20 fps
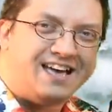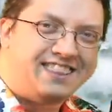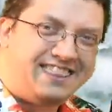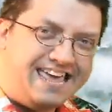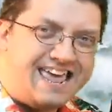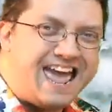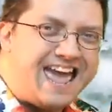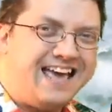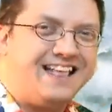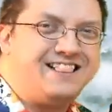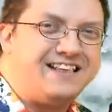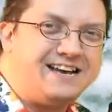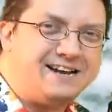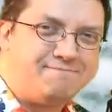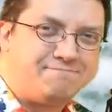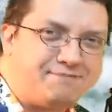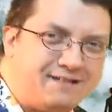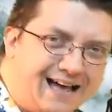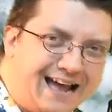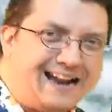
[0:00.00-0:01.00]
the
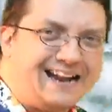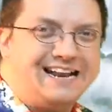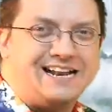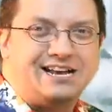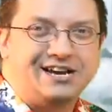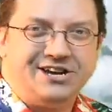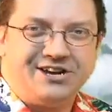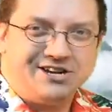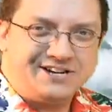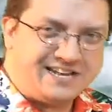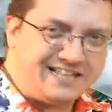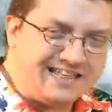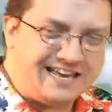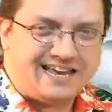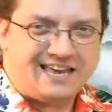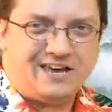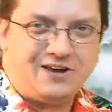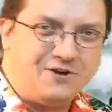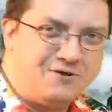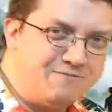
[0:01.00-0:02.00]
alien planet to the
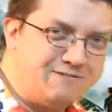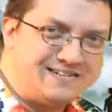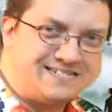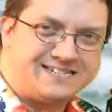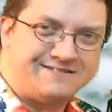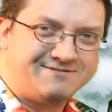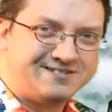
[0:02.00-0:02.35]
humans.